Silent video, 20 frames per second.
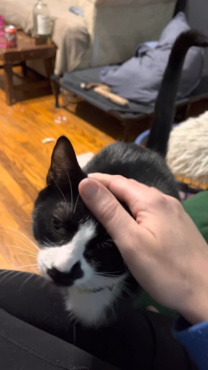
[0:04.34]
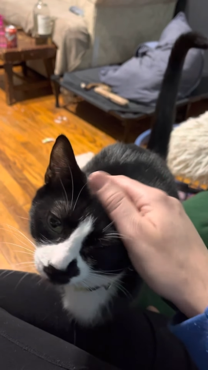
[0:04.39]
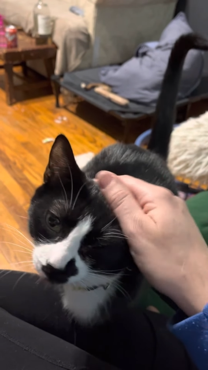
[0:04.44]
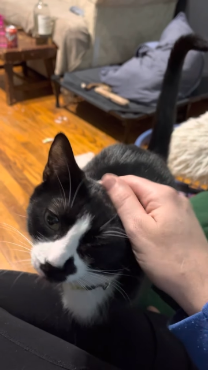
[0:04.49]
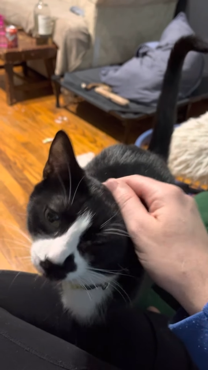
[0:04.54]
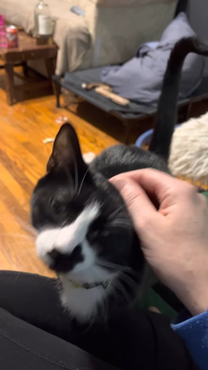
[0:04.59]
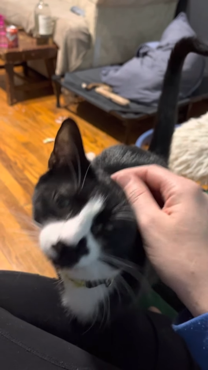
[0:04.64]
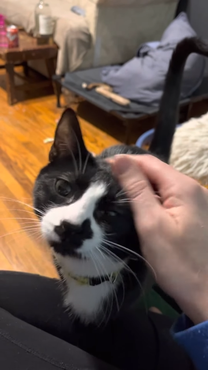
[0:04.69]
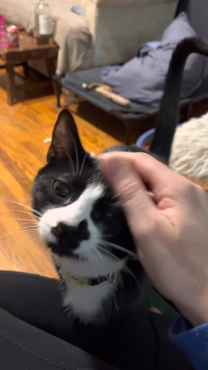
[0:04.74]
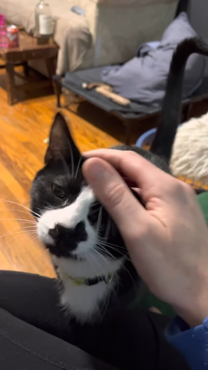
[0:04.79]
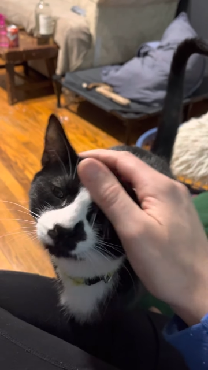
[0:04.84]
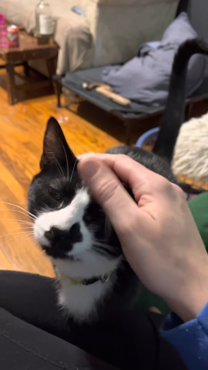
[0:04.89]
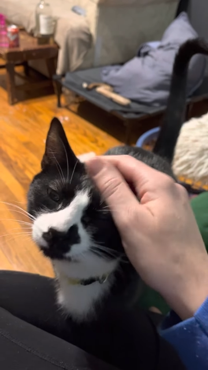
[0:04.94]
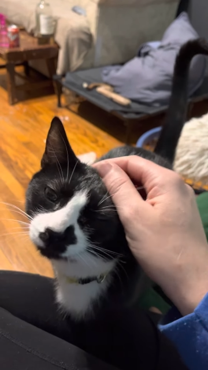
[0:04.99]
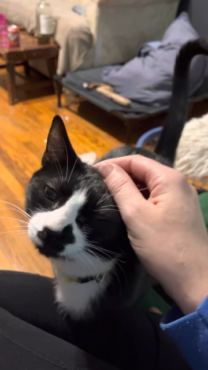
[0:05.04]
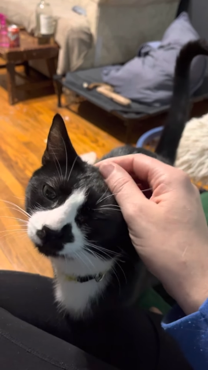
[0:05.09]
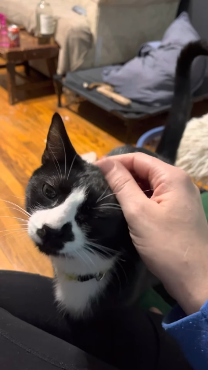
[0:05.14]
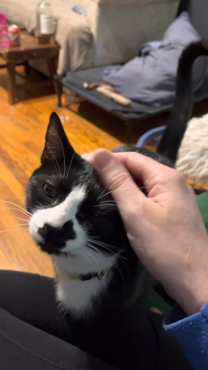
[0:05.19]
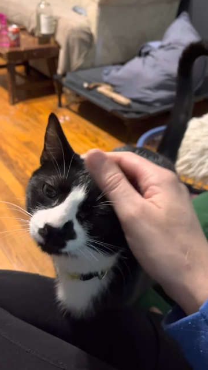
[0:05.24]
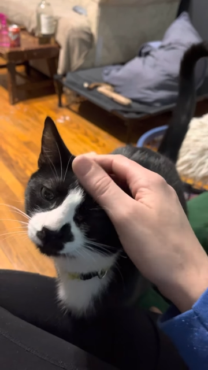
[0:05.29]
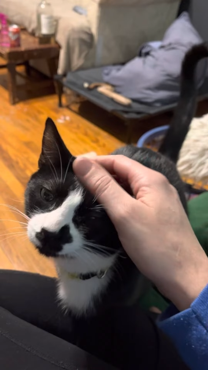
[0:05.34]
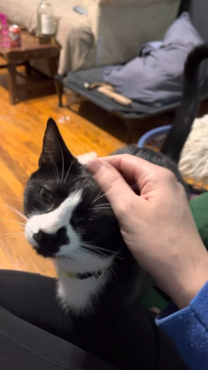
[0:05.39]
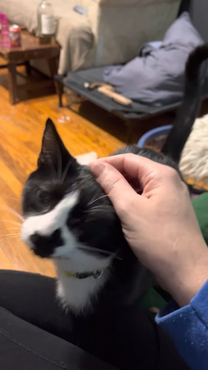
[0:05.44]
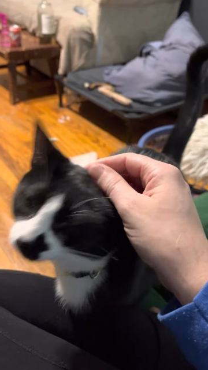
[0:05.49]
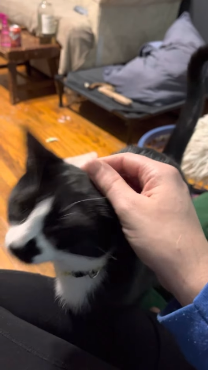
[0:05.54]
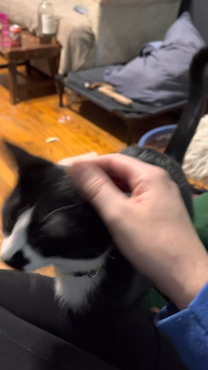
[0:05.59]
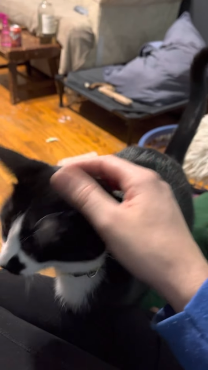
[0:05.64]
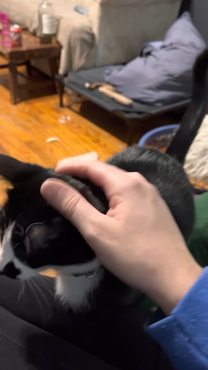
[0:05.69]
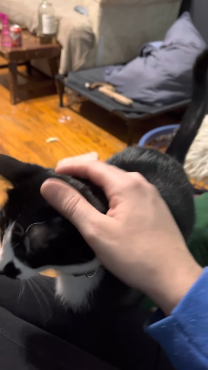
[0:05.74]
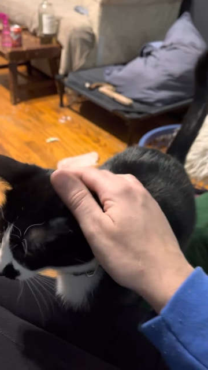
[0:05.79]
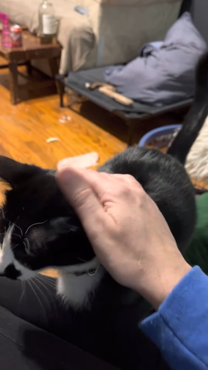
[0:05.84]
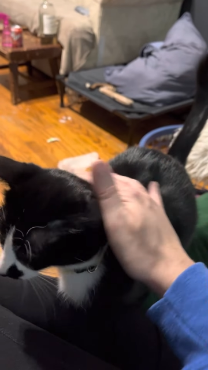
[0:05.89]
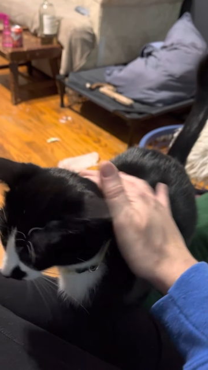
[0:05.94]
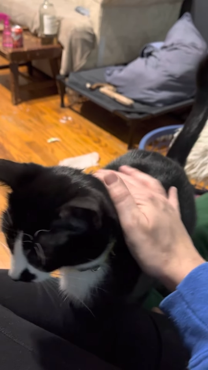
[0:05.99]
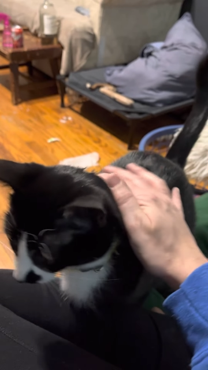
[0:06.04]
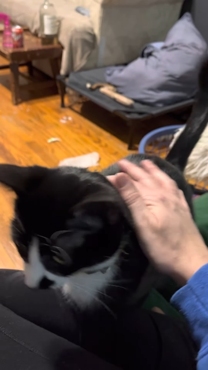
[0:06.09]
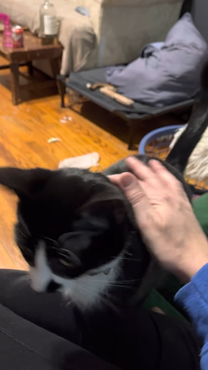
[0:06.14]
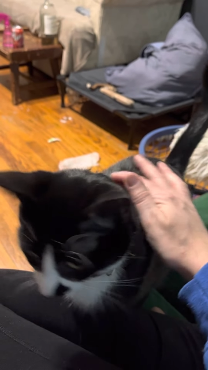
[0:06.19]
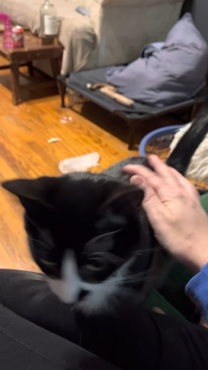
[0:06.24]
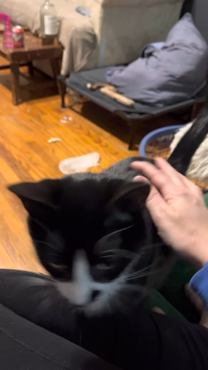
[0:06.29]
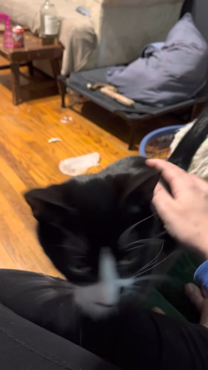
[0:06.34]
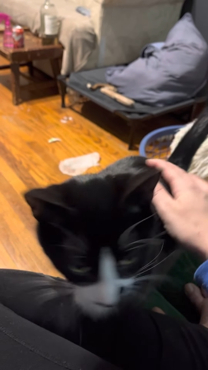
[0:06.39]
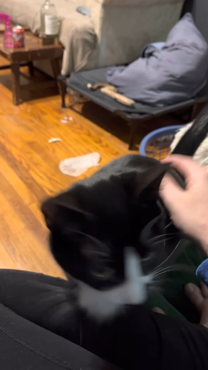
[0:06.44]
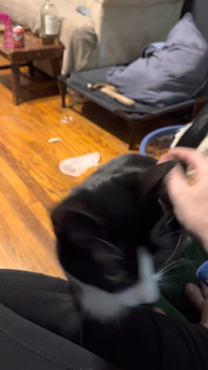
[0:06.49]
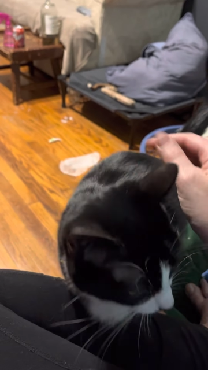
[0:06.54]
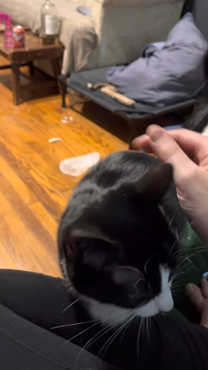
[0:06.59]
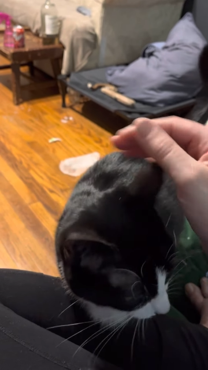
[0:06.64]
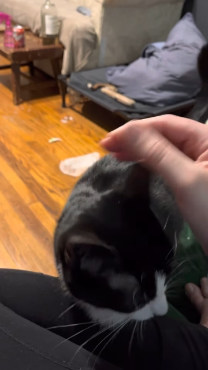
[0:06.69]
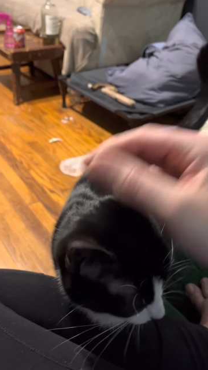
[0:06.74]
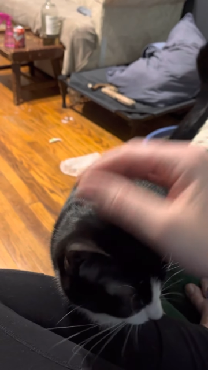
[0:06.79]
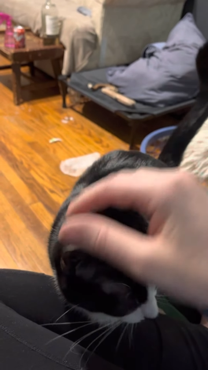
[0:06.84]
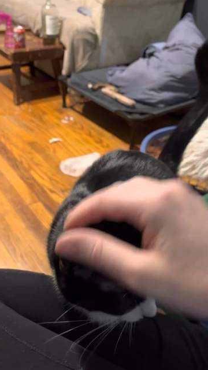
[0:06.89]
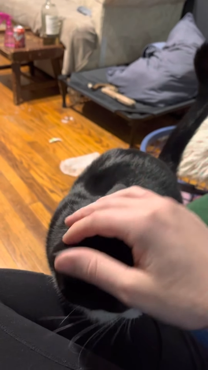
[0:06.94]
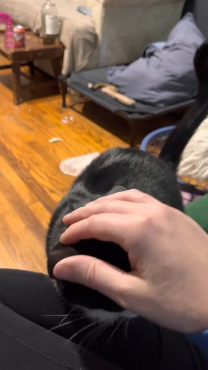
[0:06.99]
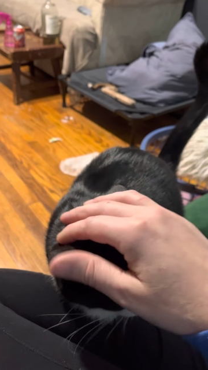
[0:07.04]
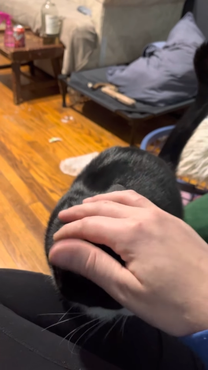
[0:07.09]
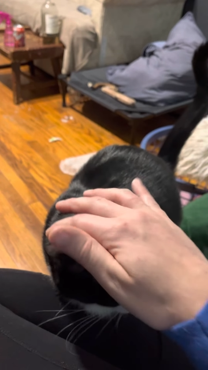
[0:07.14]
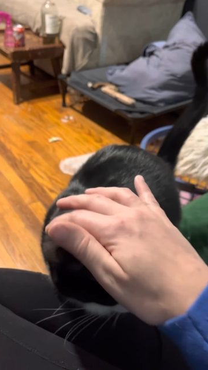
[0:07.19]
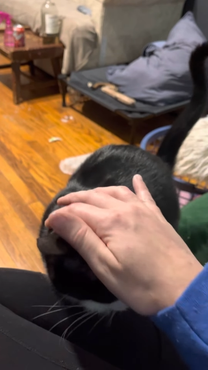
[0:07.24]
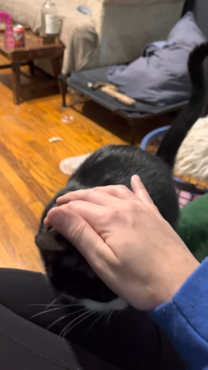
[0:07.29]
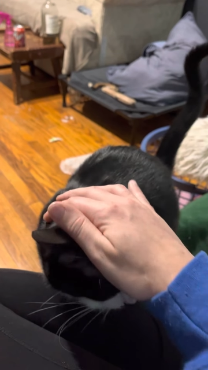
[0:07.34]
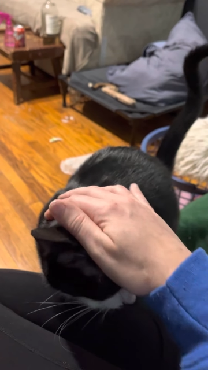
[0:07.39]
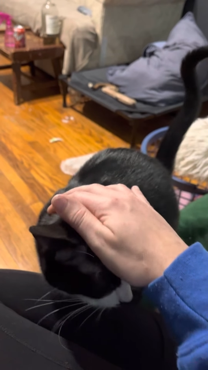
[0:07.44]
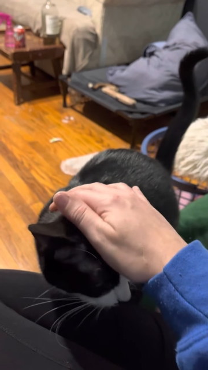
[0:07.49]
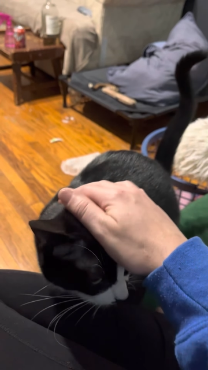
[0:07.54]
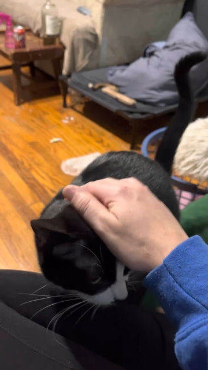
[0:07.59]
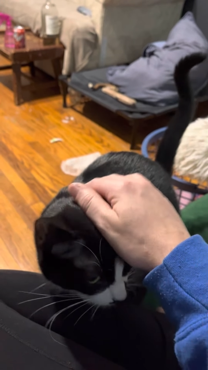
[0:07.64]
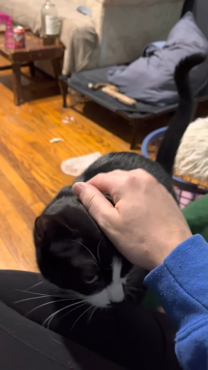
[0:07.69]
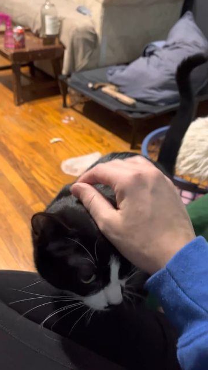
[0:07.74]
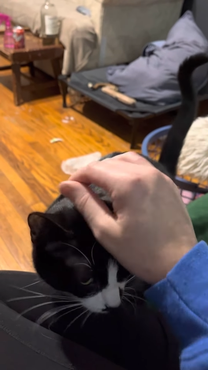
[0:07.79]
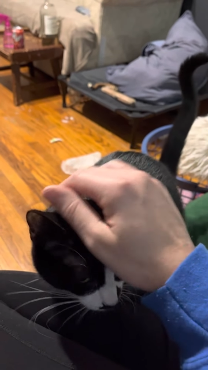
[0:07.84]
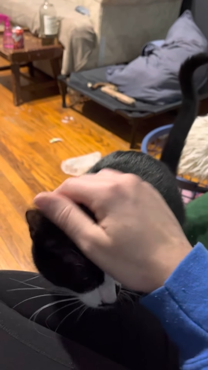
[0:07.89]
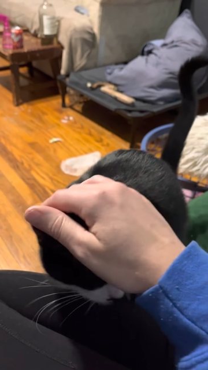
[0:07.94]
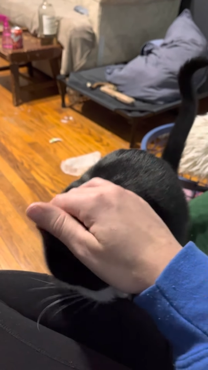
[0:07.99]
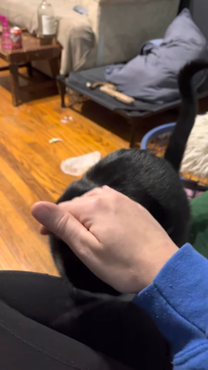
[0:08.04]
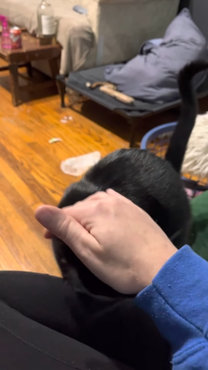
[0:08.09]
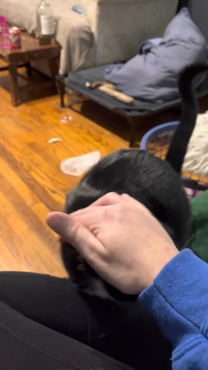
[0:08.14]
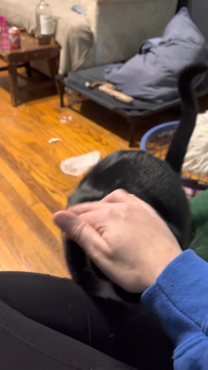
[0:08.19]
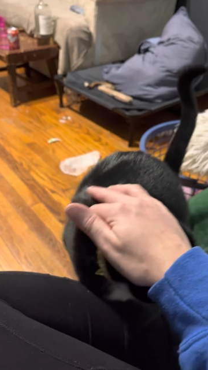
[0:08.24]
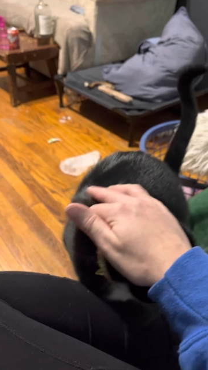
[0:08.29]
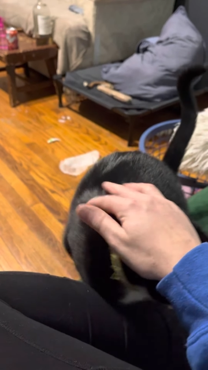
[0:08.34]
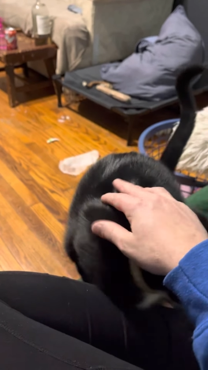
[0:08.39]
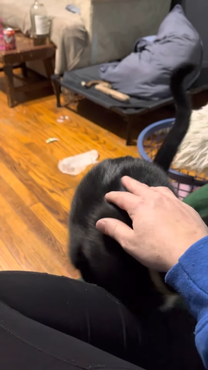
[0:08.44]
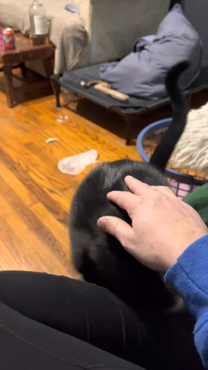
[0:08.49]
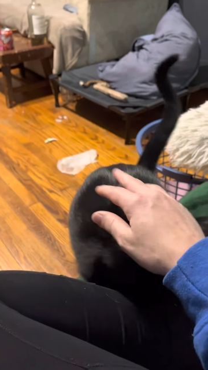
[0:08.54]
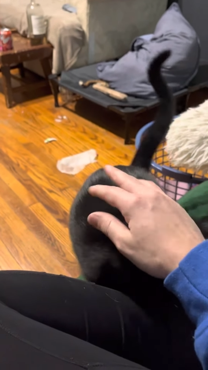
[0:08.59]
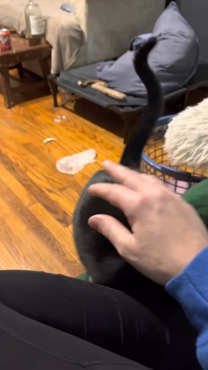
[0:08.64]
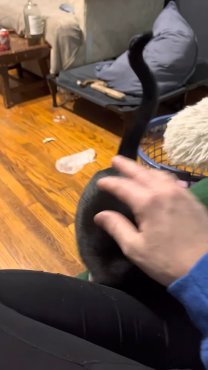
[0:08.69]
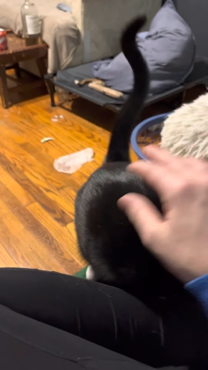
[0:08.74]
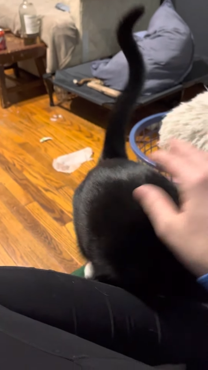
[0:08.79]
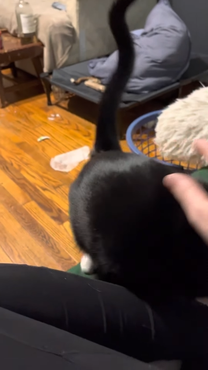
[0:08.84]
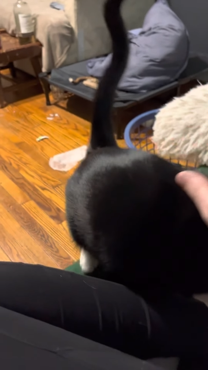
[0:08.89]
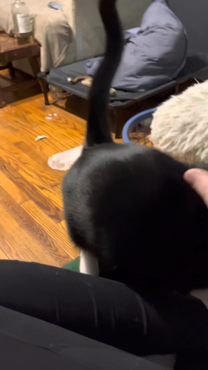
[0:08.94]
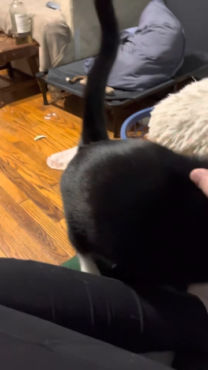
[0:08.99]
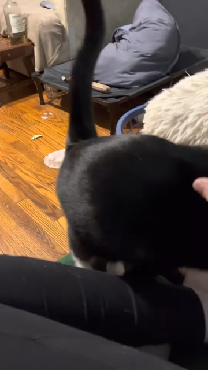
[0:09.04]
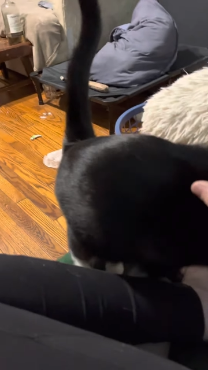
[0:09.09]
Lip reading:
Nobody's mouth can be seen.